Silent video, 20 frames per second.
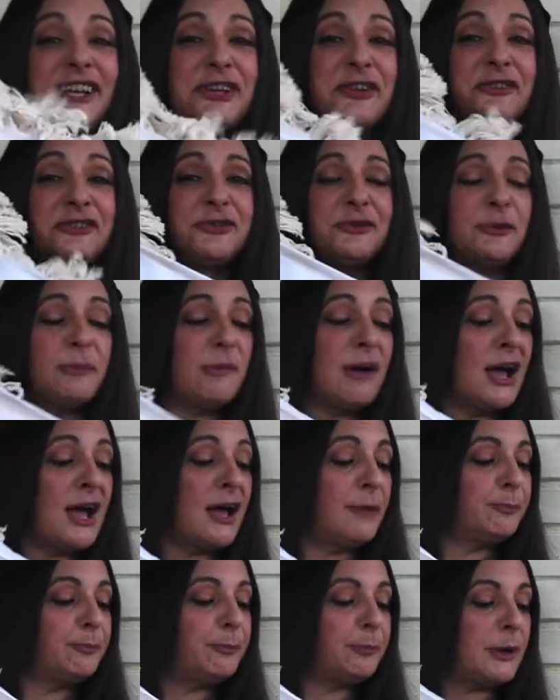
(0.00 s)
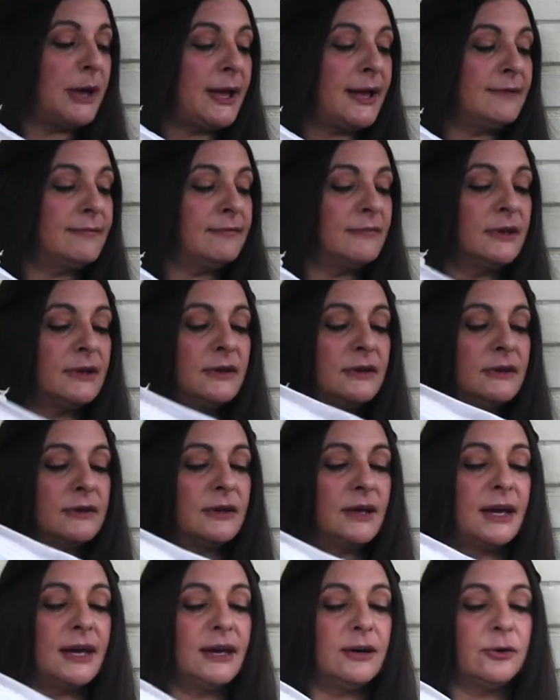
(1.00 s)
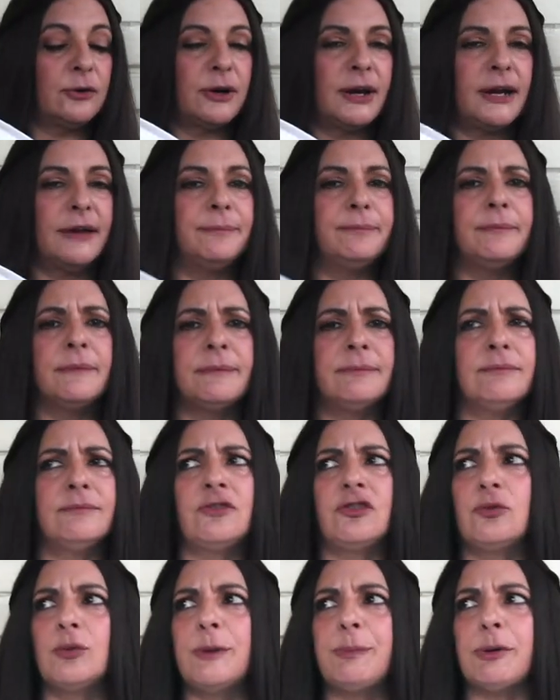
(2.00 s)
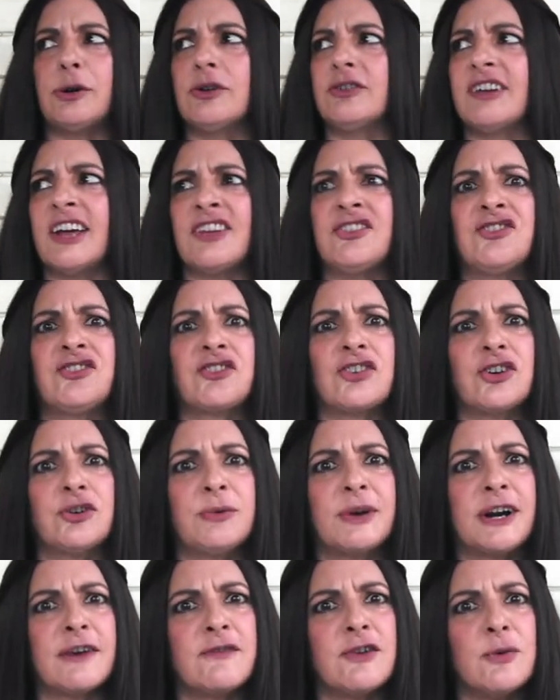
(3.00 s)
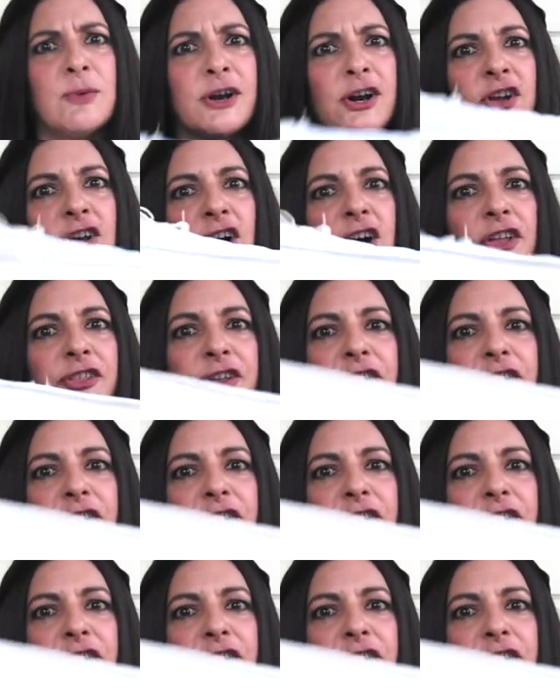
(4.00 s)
It goes to a mop, but uh, or a sweeper duster, whatever you want to call